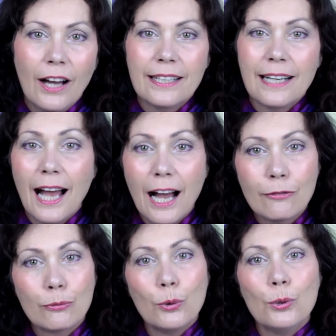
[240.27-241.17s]
I eat
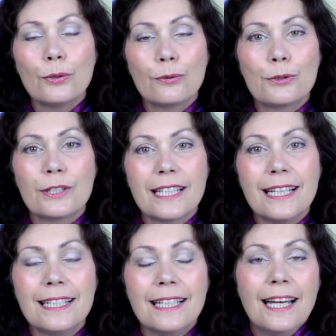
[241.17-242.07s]
half raw through the
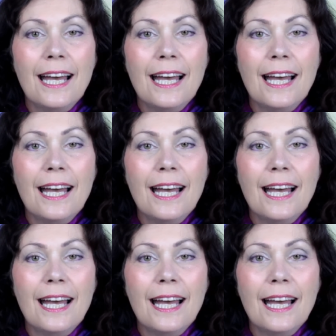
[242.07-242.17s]
day